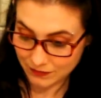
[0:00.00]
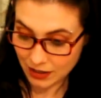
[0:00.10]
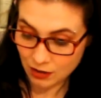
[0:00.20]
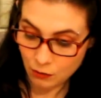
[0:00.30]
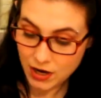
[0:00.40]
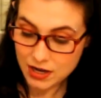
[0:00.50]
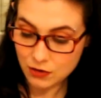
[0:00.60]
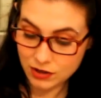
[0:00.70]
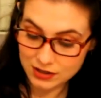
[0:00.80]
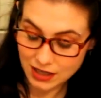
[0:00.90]
in a way you
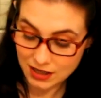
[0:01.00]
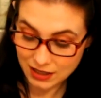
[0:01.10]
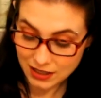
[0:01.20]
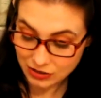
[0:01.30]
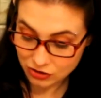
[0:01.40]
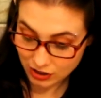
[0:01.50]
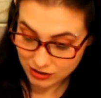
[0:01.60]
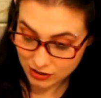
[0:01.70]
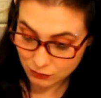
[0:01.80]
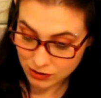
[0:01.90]
could say that he's
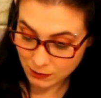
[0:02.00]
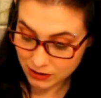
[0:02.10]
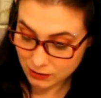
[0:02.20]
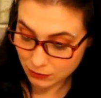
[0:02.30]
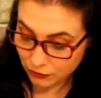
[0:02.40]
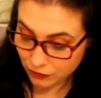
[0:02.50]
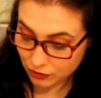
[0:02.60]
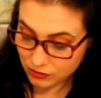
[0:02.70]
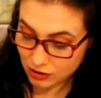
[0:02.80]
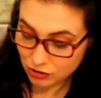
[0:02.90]
just as responsible for
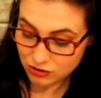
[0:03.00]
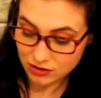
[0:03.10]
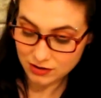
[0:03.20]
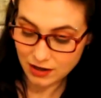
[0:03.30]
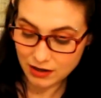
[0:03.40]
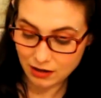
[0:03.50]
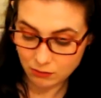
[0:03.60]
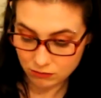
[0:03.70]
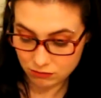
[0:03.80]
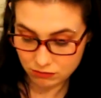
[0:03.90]
those dishes as I am.